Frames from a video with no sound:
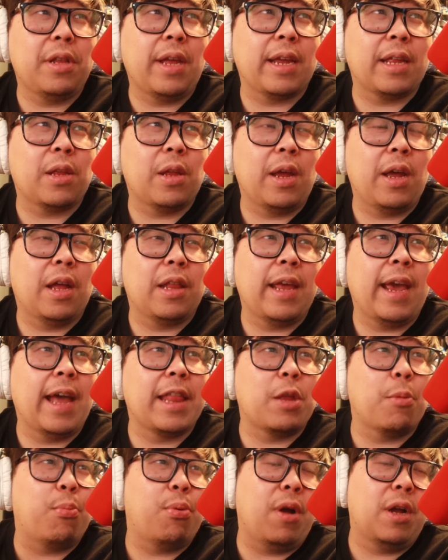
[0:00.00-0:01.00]
Like the, they
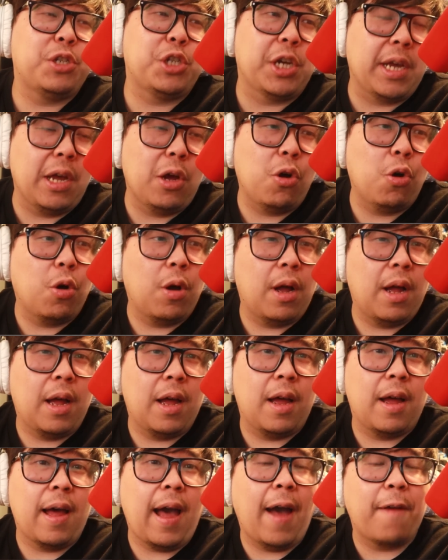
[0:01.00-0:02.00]
had the Project L
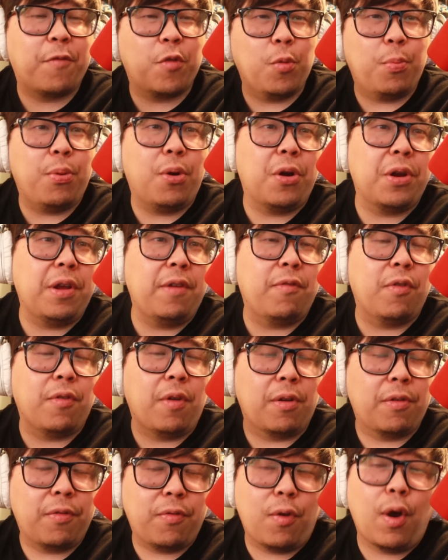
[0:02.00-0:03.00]
uh, after party
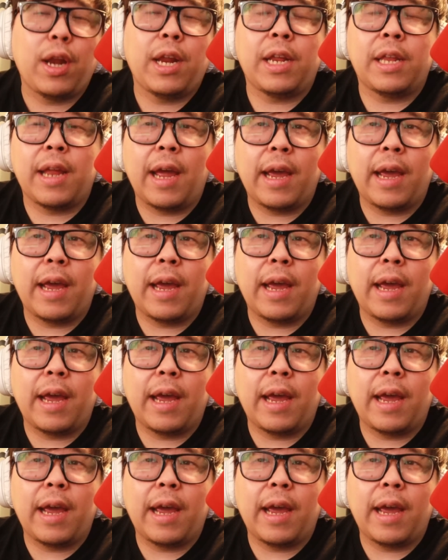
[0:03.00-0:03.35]
for on Friday